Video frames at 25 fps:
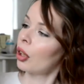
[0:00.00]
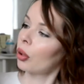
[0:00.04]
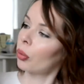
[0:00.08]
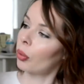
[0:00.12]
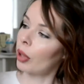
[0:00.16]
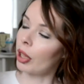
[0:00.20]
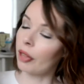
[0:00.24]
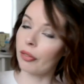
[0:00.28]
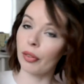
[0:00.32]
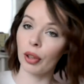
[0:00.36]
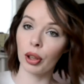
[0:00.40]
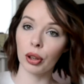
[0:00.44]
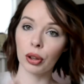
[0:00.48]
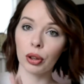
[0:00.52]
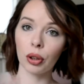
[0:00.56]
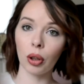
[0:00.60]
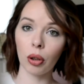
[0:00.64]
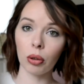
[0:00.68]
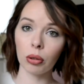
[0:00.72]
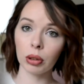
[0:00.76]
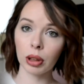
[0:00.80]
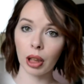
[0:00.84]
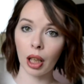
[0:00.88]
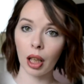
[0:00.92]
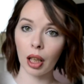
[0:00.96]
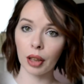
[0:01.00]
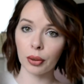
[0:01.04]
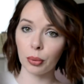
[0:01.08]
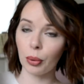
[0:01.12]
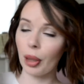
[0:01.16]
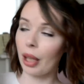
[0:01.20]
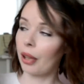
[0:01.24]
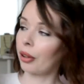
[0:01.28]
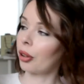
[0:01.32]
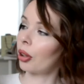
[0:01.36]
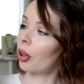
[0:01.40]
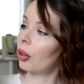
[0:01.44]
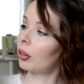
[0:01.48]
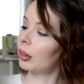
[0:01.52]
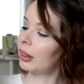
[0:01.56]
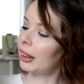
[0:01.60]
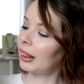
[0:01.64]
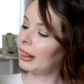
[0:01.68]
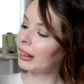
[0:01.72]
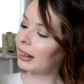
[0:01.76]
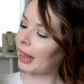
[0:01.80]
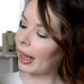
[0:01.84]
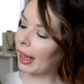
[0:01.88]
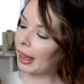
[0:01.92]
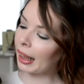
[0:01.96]
with gold hardware and gold
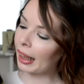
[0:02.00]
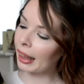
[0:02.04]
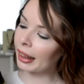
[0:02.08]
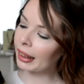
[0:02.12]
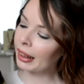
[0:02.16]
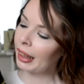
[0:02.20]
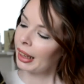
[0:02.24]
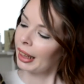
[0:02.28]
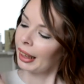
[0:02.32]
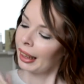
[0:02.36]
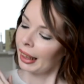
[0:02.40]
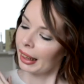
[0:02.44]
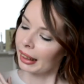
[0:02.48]
detailing.